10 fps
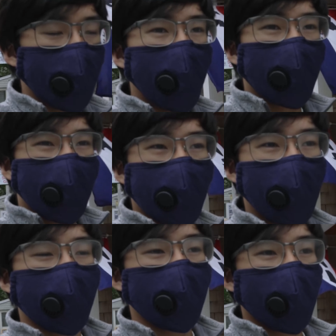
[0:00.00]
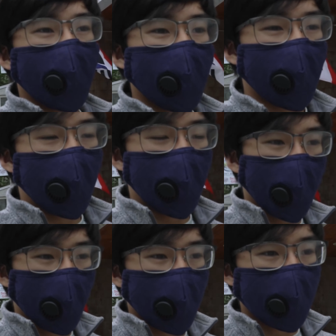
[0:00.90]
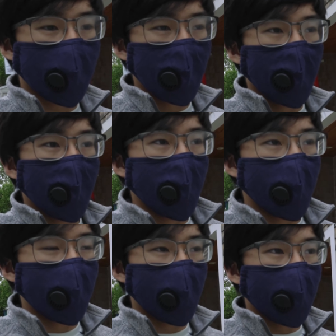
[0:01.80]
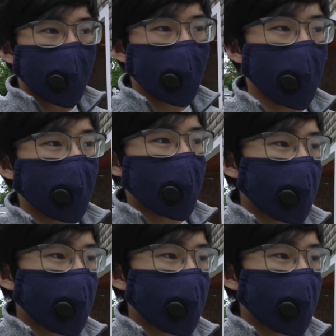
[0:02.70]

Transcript: we're going for crepes again and there's really